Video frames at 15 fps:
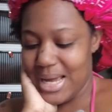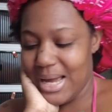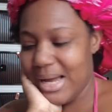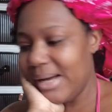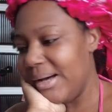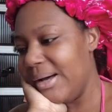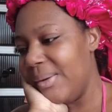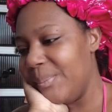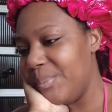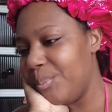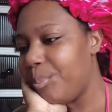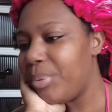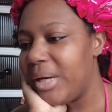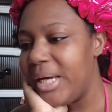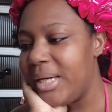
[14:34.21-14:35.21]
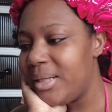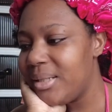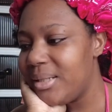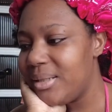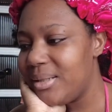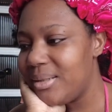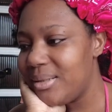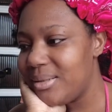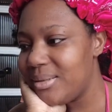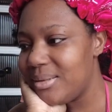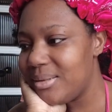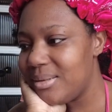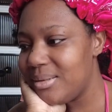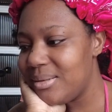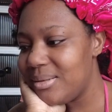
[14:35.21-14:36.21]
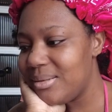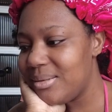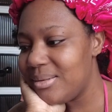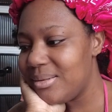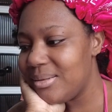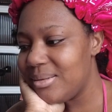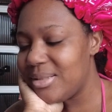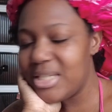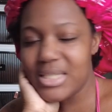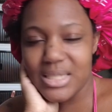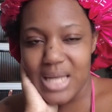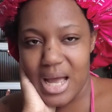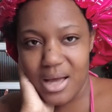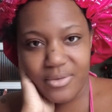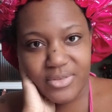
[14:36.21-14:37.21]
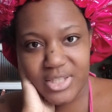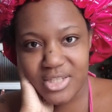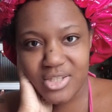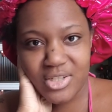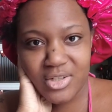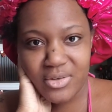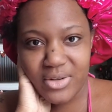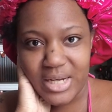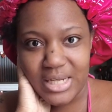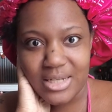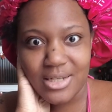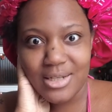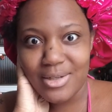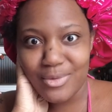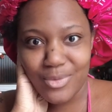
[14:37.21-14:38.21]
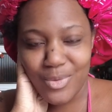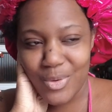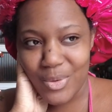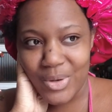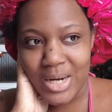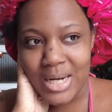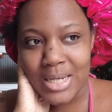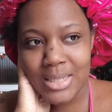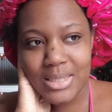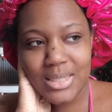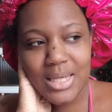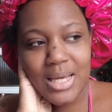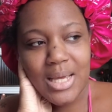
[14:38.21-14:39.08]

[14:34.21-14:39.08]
But she's not of this generation, of course.